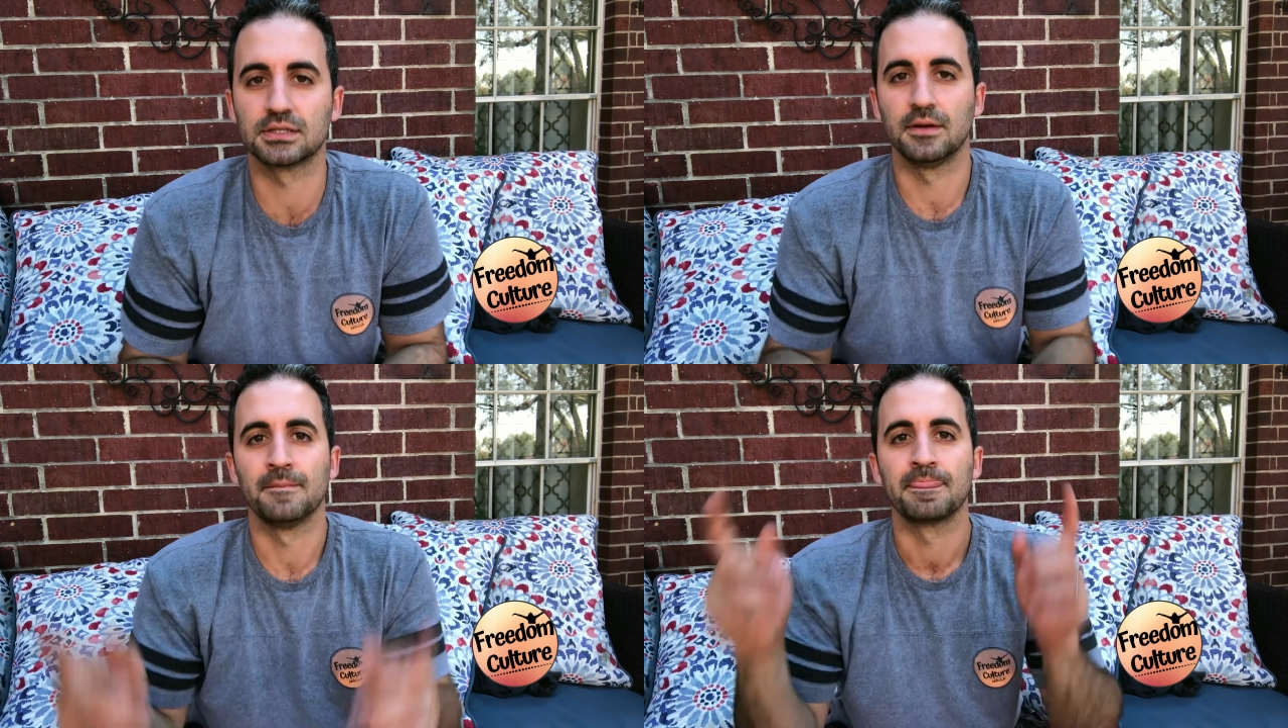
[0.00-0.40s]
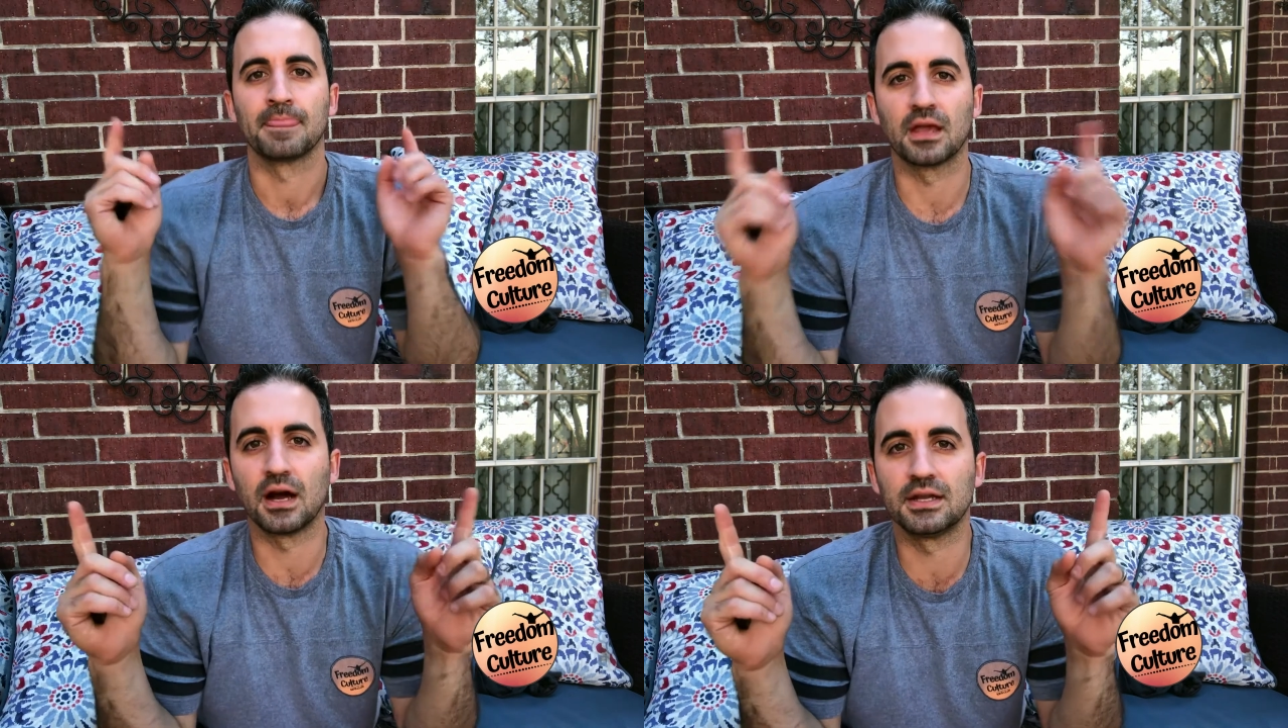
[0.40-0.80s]

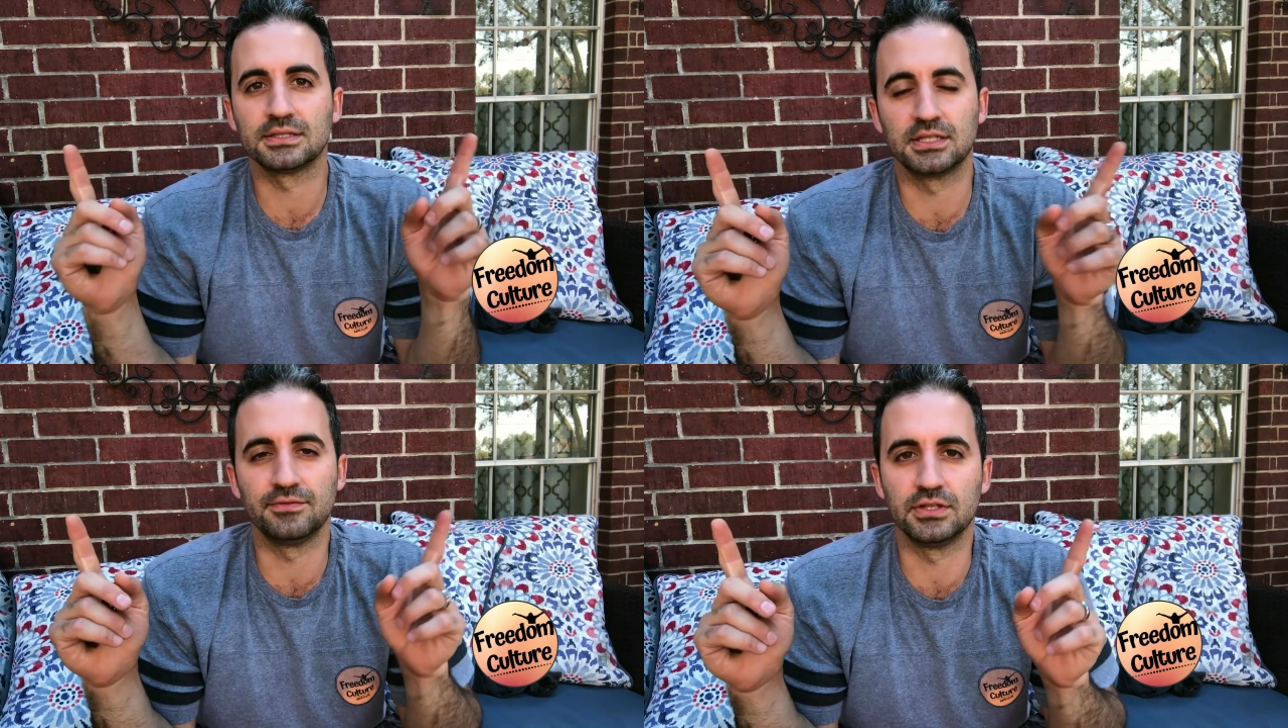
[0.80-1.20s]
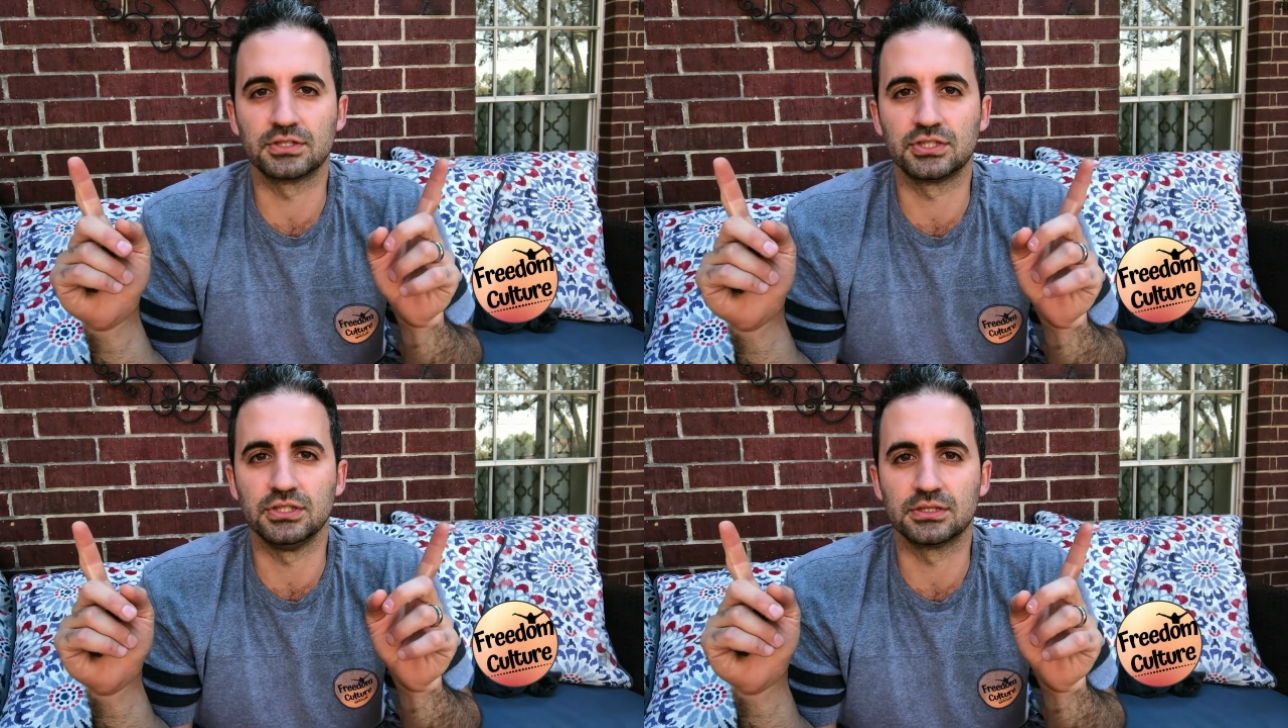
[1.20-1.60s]
that God has given
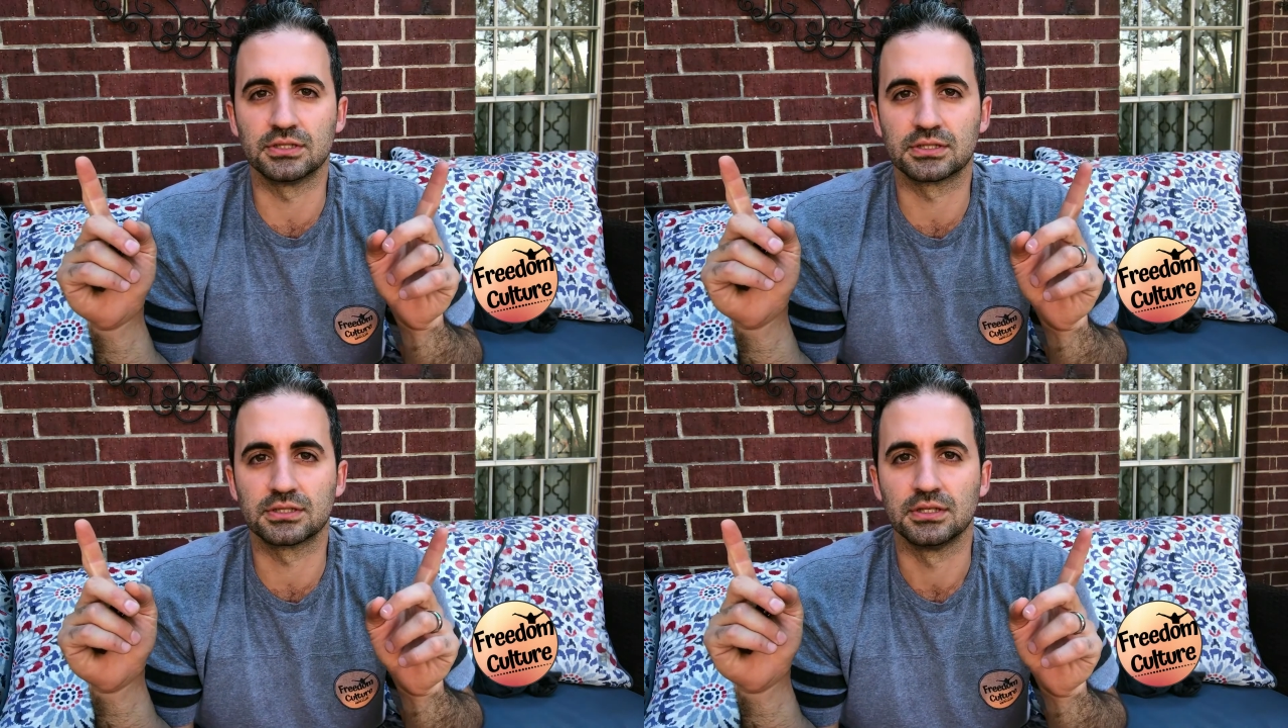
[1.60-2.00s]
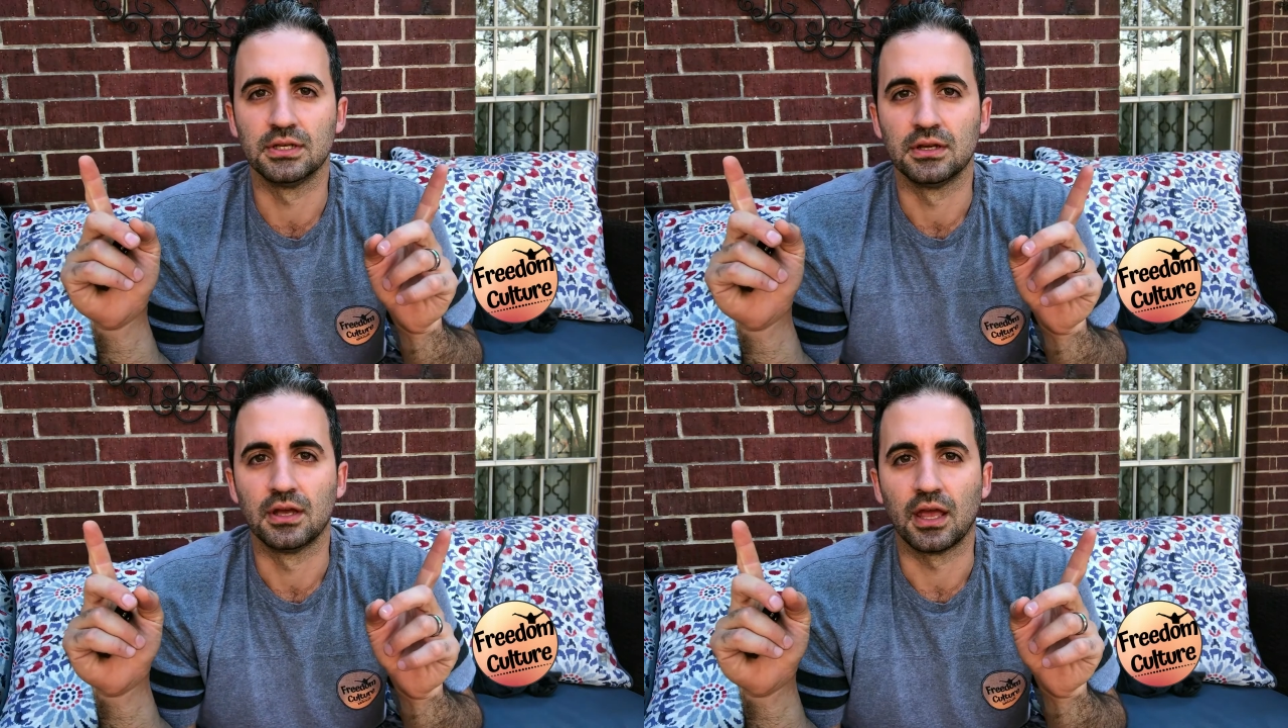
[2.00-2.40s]
us Jesus,
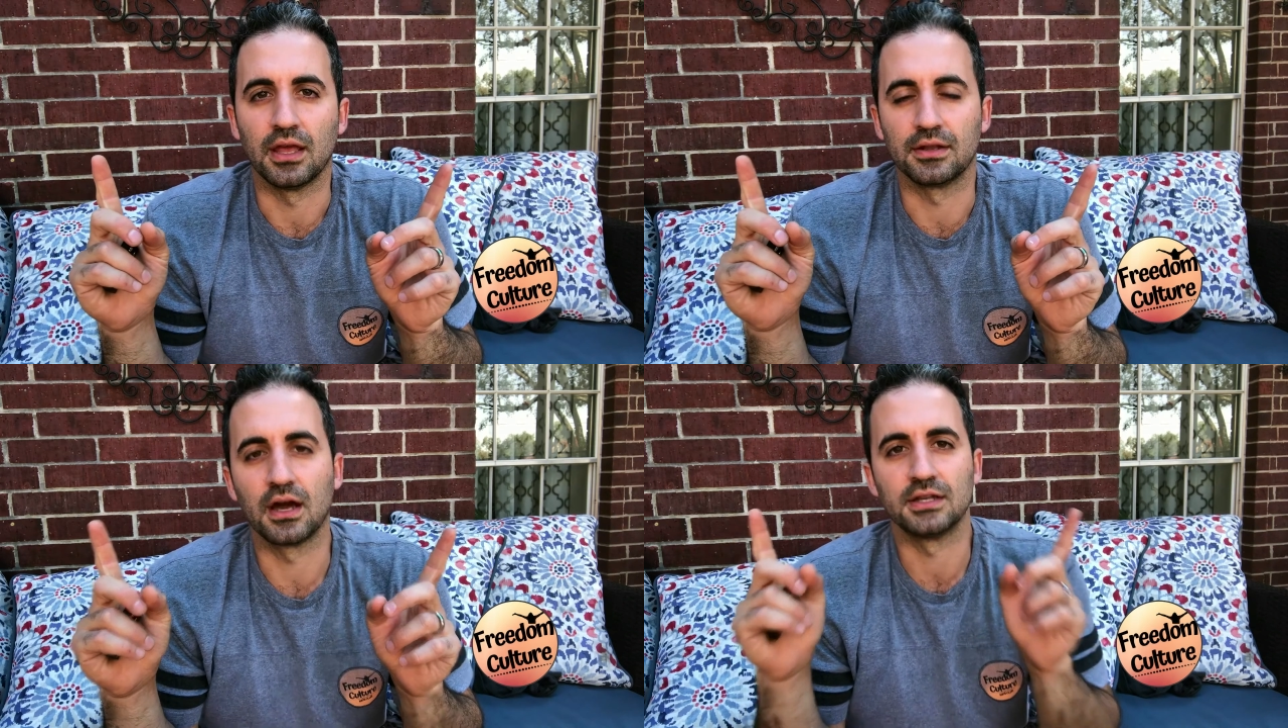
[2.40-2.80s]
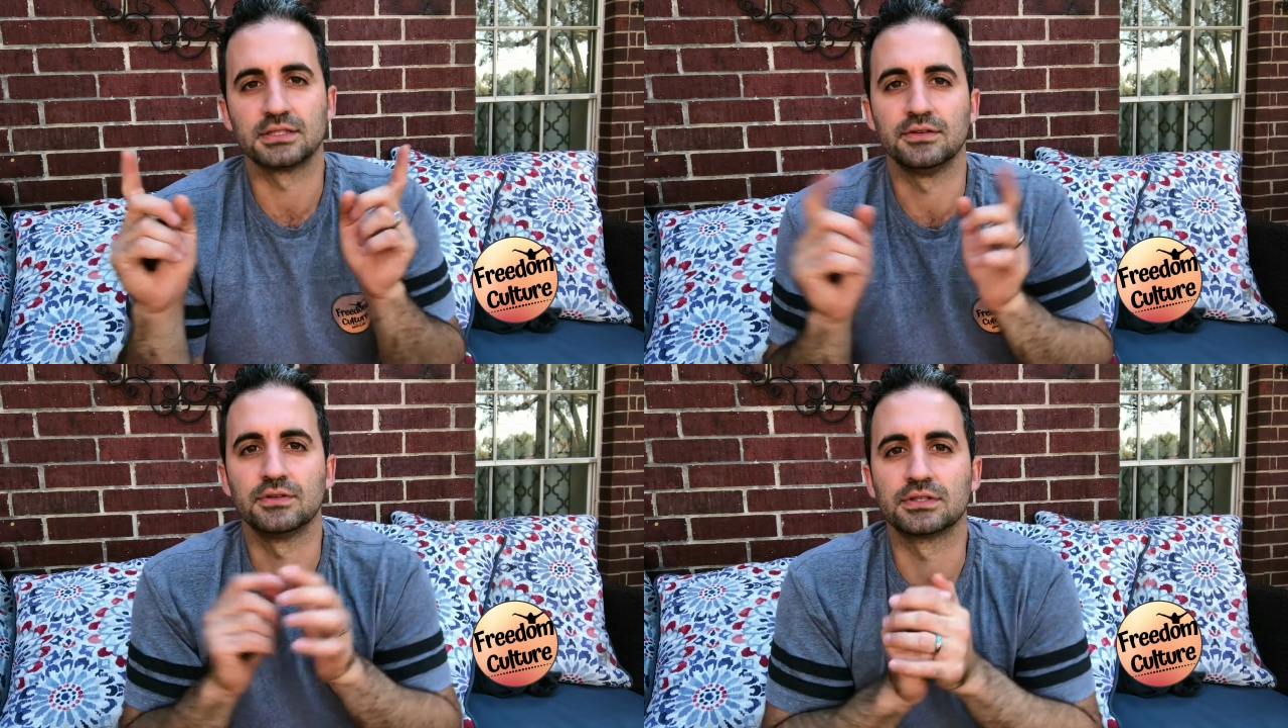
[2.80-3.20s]
and God has
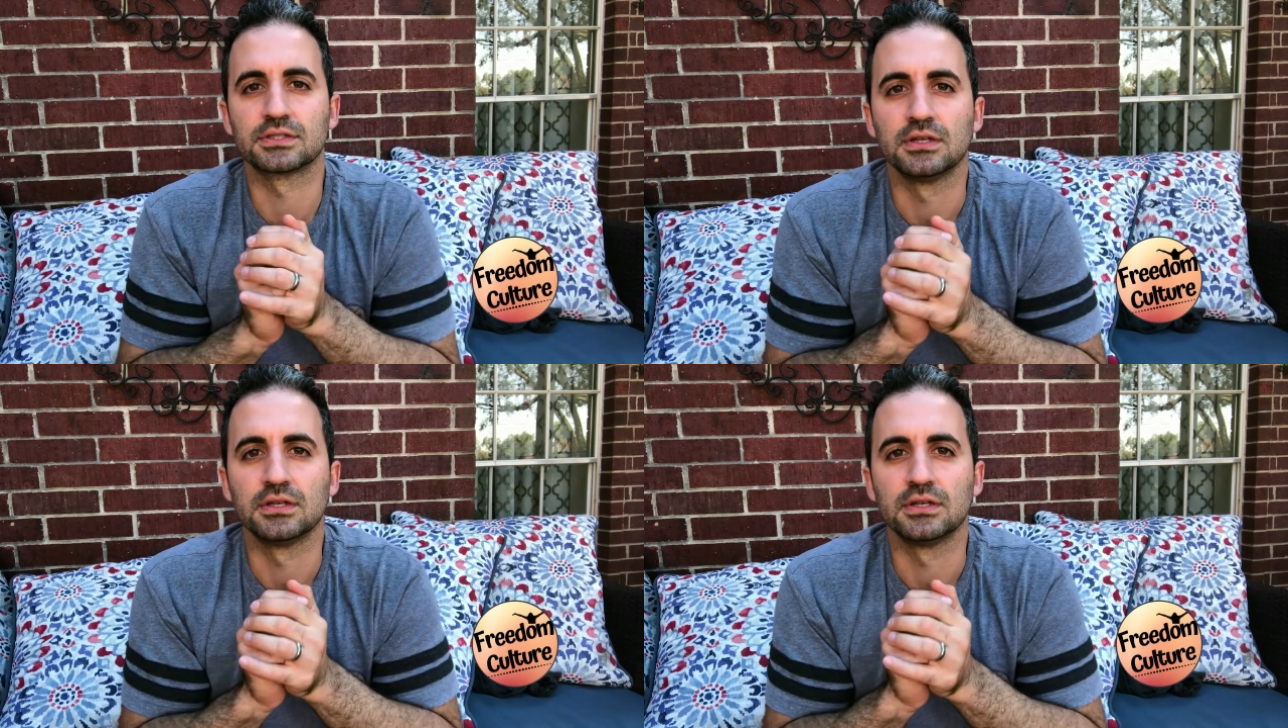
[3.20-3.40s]
given us